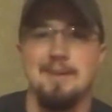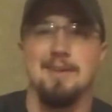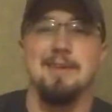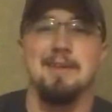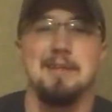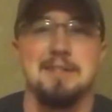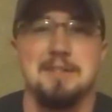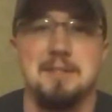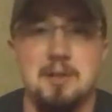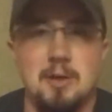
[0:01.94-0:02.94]
Hey
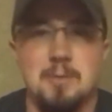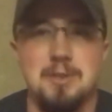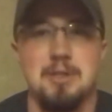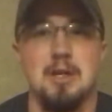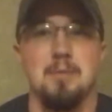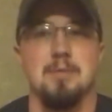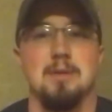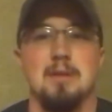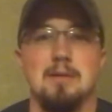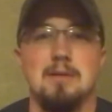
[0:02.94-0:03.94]
guys, Armchair
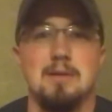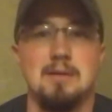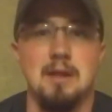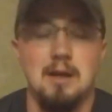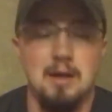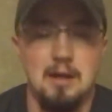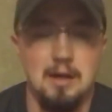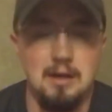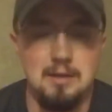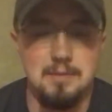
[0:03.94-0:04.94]
Operator here.
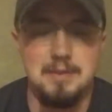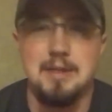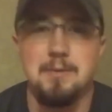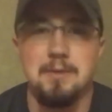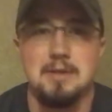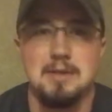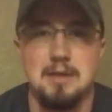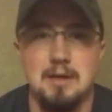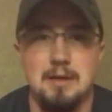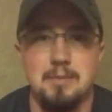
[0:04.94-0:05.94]
Today we're going to
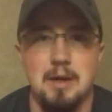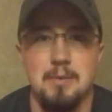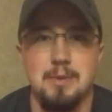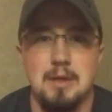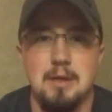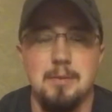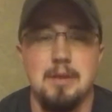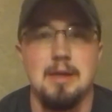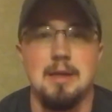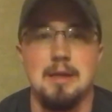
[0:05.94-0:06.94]
talk about
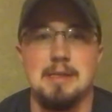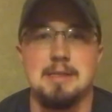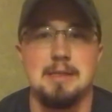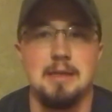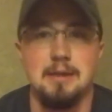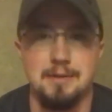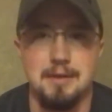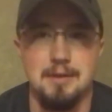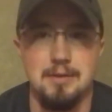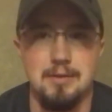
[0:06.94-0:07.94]
becoming a security
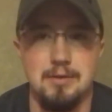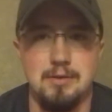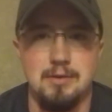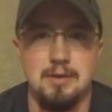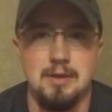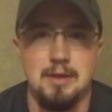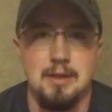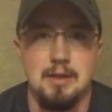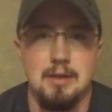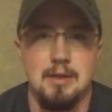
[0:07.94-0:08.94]
guard
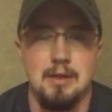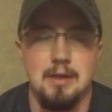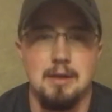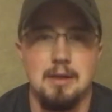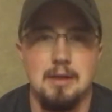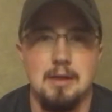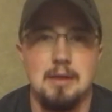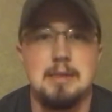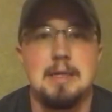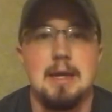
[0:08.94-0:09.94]
and the
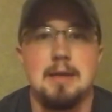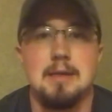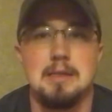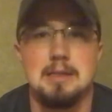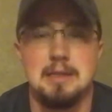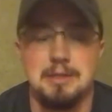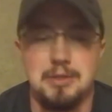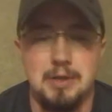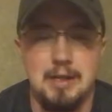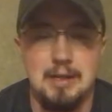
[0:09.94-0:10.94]
gun tactics and
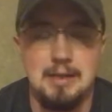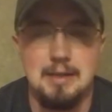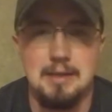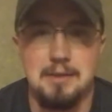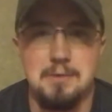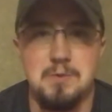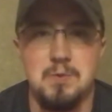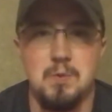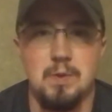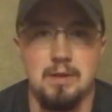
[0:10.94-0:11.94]
training that goes
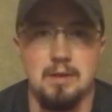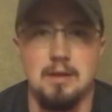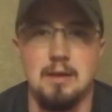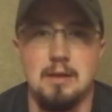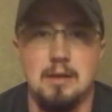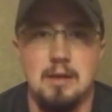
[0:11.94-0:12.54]
with it.